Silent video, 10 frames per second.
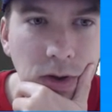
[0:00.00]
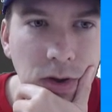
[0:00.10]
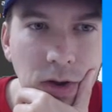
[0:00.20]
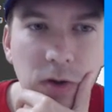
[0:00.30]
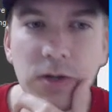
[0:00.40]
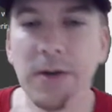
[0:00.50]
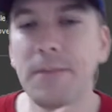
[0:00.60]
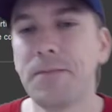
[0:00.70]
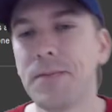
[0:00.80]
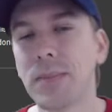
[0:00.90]
Okay.
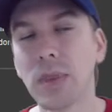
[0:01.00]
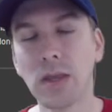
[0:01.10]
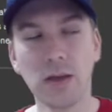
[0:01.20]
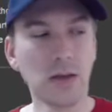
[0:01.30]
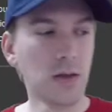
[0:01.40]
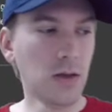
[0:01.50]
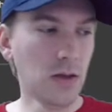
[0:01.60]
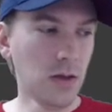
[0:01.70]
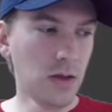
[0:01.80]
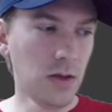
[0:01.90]

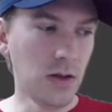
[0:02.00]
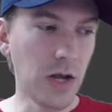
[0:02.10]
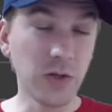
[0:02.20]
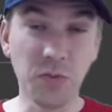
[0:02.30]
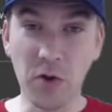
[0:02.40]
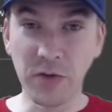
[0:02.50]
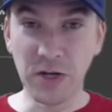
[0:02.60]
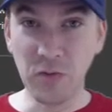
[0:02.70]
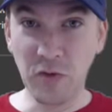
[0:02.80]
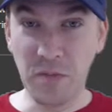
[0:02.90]
Now it's probably
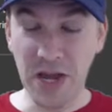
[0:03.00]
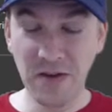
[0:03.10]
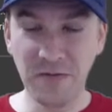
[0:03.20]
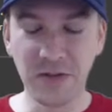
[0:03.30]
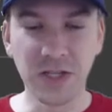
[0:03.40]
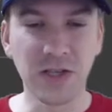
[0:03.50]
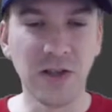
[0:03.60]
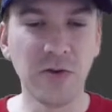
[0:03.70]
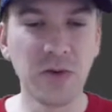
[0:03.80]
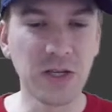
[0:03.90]
going to move painfully
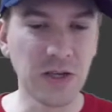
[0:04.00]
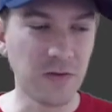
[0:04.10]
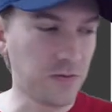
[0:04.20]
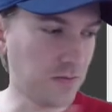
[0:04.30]
slow because I've